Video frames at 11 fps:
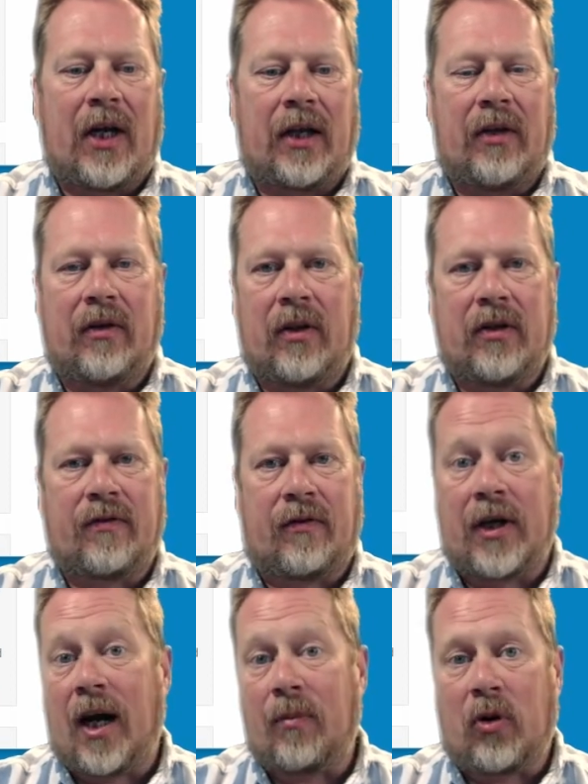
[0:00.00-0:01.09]
you that there's free
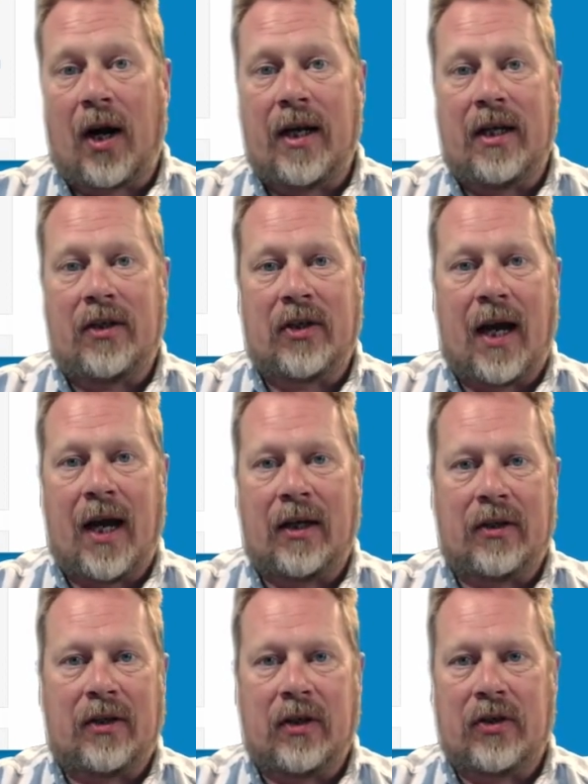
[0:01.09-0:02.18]
upgrades and
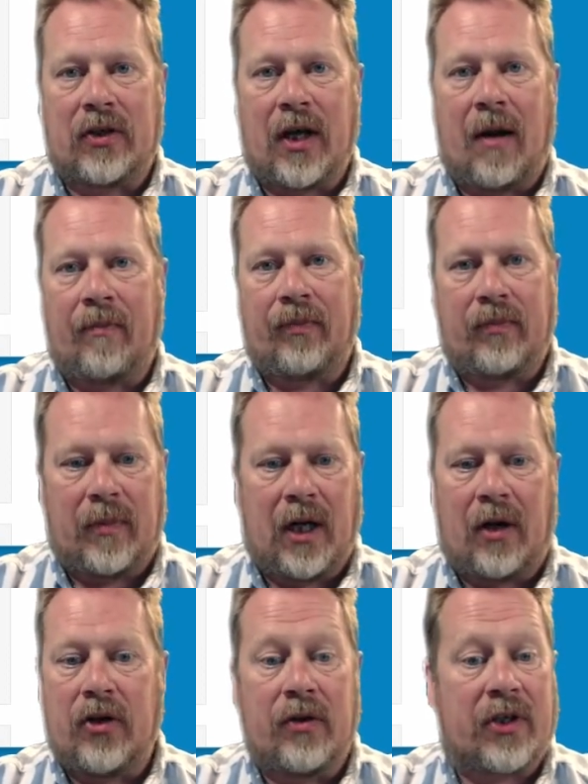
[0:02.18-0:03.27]
there's
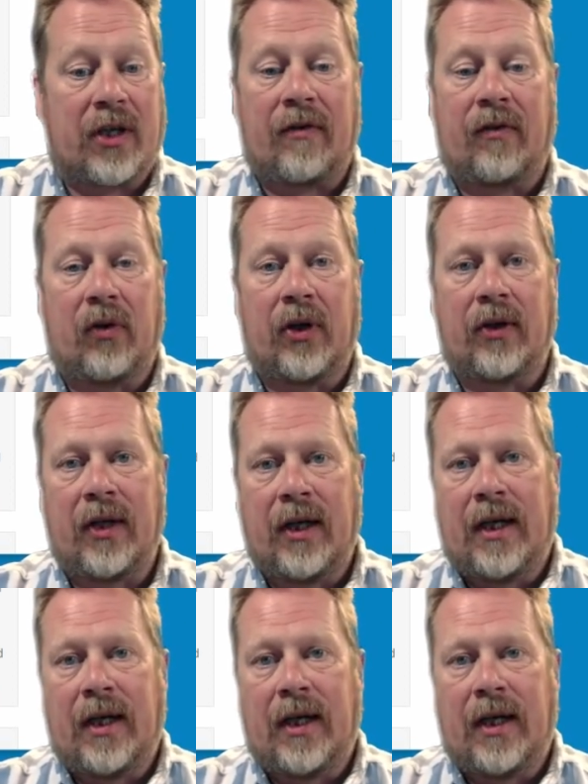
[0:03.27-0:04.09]
new stuff for you.